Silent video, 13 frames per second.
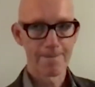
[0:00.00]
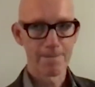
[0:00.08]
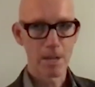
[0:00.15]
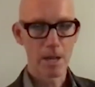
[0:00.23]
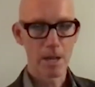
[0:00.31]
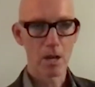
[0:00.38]

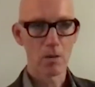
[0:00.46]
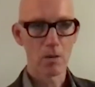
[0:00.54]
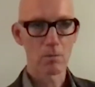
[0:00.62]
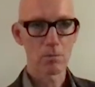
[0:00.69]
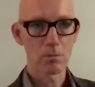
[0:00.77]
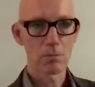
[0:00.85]

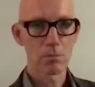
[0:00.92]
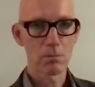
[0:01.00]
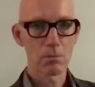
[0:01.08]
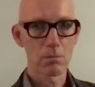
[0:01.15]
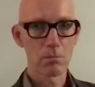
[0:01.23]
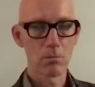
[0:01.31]
Now,
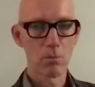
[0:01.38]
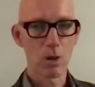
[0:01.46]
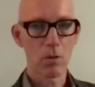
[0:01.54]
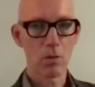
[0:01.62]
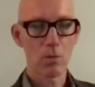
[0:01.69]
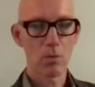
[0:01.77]

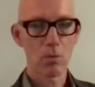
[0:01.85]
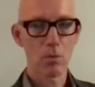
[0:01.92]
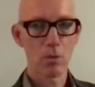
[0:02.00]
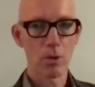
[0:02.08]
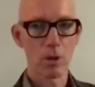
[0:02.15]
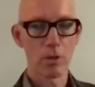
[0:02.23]
what
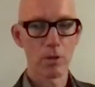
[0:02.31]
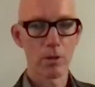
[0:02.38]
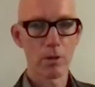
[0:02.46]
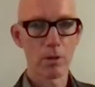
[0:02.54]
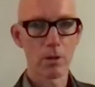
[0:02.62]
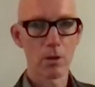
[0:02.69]
you know,
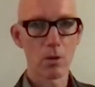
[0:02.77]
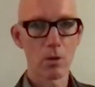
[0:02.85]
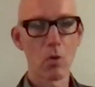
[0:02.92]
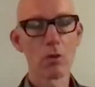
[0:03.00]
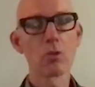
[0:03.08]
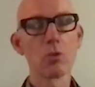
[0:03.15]
the
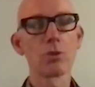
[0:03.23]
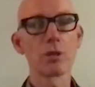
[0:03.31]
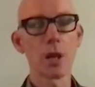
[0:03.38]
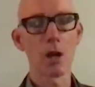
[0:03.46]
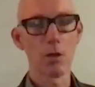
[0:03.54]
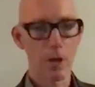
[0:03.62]
law is
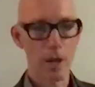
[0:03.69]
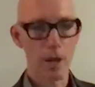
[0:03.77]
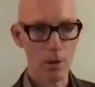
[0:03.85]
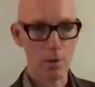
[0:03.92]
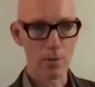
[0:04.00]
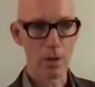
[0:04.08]
also,
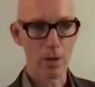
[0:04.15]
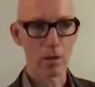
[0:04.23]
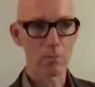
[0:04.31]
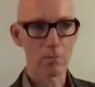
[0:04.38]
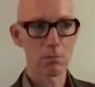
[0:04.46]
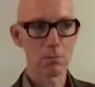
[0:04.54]

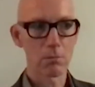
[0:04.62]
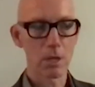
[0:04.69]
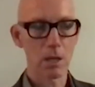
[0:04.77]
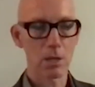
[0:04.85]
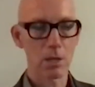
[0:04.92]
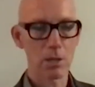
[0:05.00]
however,
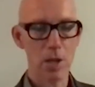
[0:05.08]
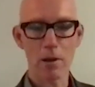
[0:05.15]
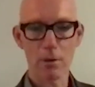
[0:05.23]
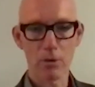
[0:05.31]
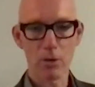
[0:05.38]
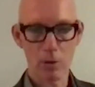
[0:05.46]
a
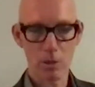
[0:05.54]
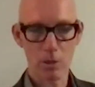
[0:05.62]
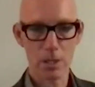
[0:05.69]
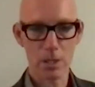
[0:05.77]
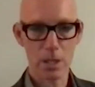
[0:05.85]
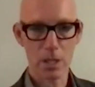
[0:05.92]
site of
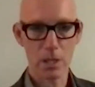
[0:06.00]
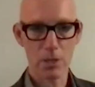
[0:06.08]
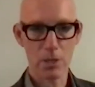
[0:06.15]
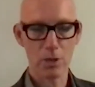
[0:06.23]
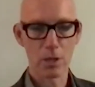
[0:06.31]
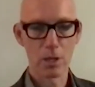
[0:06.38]

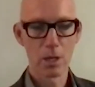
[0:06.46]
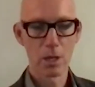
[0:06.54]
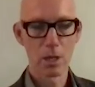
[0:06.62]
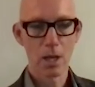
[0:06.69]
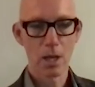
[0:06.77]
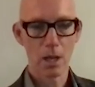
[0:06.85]
contestation,
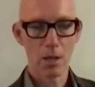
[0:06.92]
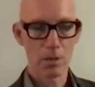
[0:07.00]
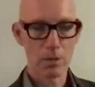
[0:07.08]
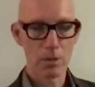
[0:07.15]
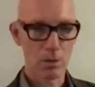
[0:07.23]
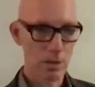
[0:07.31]

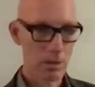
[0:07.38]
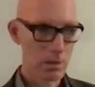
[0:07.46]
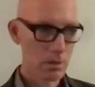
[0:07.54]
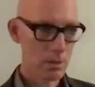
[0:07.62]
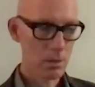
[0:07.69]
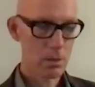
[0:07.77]
and you know,
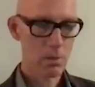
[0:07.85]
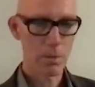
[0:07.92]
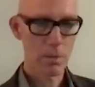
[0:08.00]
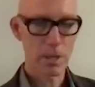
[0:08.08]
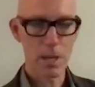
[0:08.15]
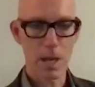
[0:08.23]
the, it
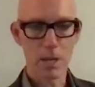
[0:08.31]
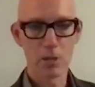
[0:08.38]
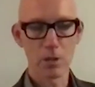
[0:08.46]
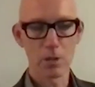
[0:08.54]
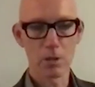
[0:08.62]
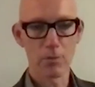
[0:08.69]
can be
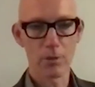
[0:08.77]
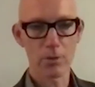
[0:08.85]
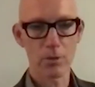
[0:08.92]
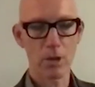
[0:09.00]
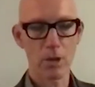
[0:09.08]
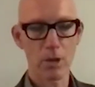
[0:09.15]
nudged in
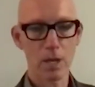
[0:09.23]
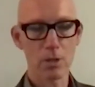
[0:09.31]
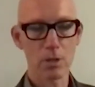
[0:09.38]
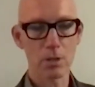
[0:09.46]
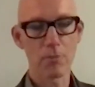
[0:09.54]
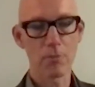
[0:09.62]
different
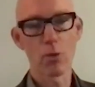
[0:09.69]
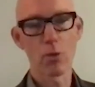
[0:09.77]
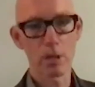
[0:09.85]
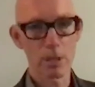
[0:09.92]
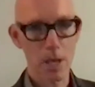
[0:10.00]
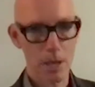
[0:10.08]
directions.
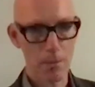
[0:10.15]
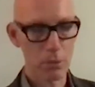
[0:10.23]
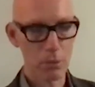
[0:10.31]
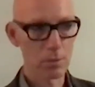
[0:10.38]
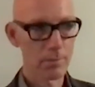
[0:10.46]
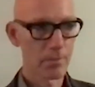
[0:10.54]
For
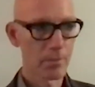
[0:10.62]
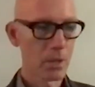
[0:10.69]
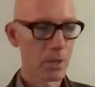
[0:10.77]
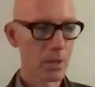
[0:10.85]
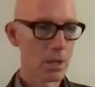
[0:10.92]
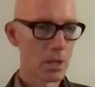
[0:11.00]
example,
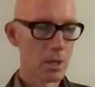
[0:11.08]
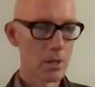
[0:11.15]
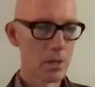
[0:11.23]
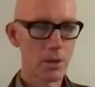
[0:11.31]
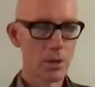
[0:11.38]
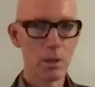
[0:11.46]

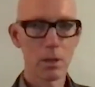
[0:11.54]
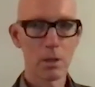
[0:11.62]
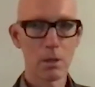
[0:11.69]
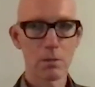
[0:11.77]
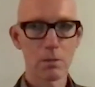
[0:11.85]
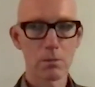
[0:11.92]

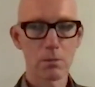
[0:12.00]
the